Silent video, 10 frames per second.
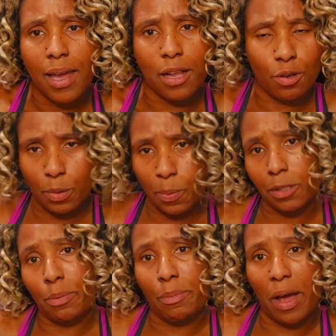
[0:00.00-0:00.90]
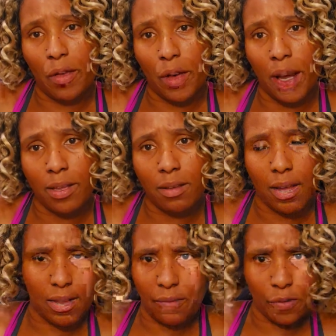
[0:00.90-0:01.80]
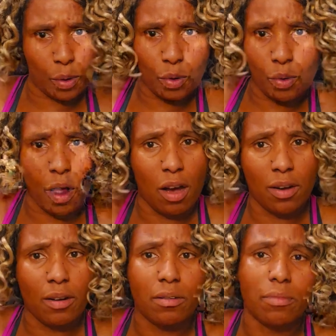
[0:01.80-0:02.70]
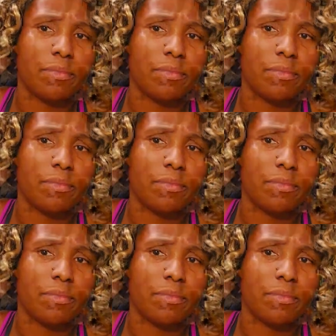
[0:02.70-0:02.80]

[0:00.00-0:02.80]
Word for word: And you're supposed to be my friend and I've known you longer?